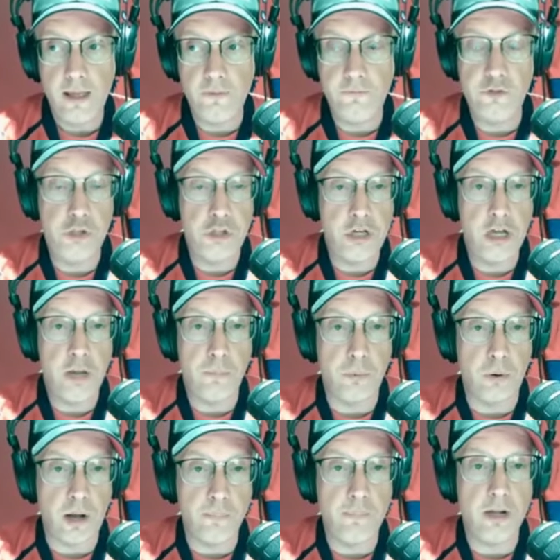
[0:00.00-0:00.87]
if
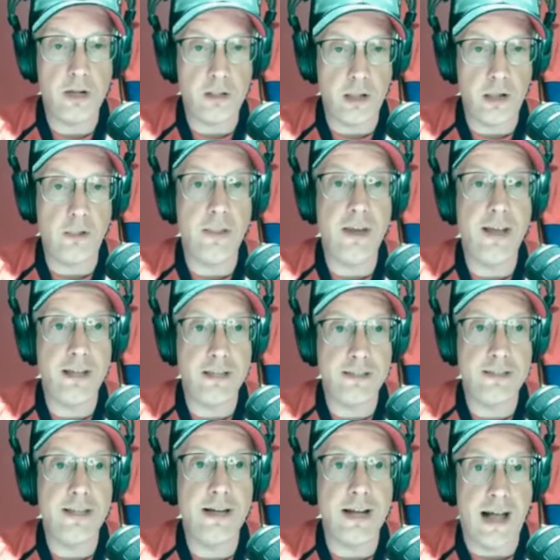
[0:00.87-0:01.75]
GM Brian McClellan
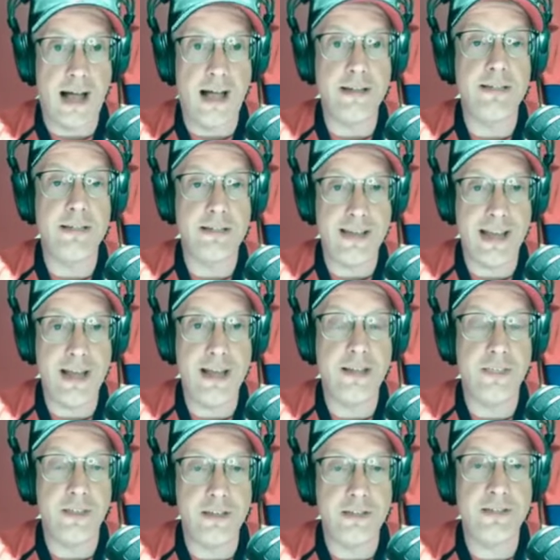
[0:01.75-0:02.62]
is the guy to
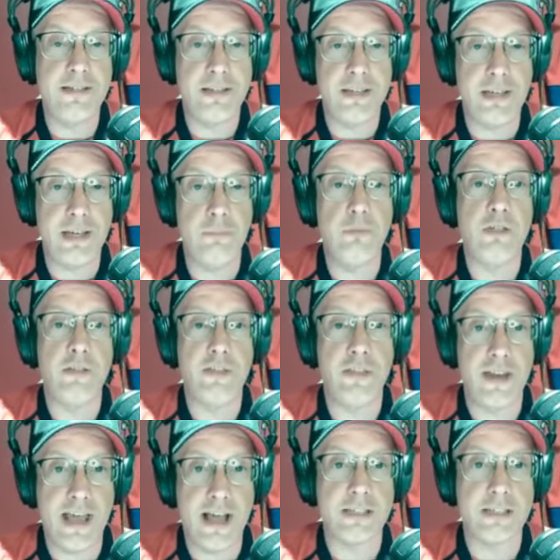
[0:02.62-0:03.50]
take this team to the